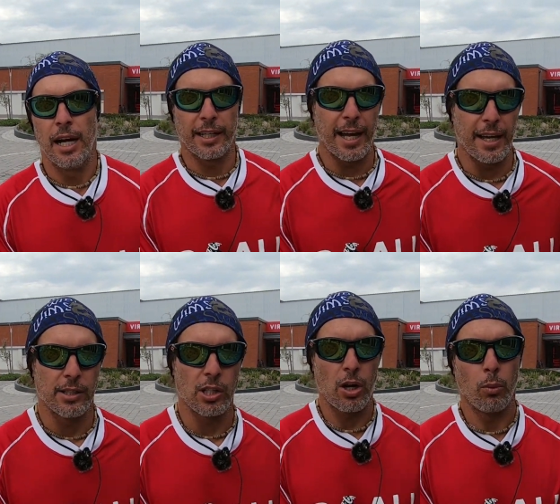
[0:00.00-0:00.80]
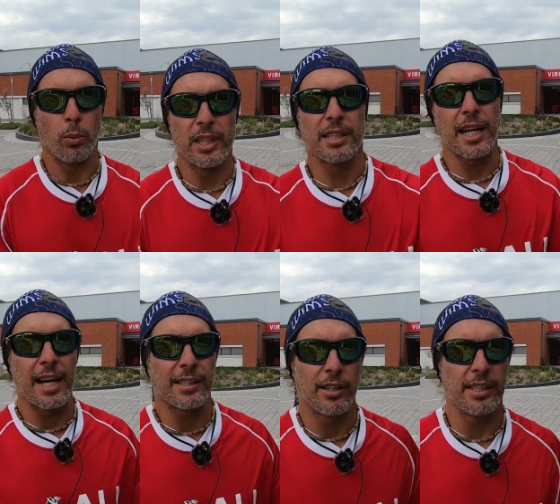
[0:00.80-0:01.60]
Okay, so with this
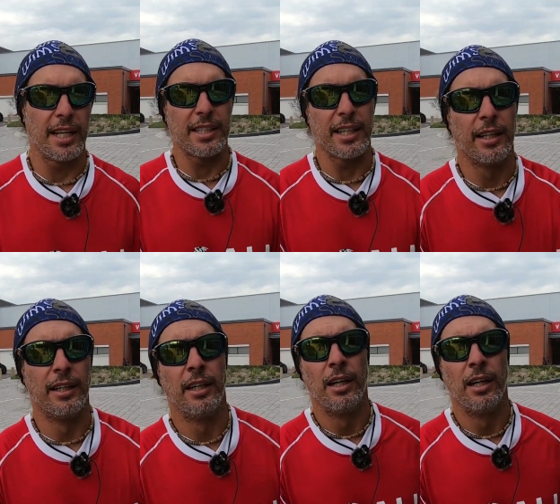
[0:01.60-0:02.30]
ISO setting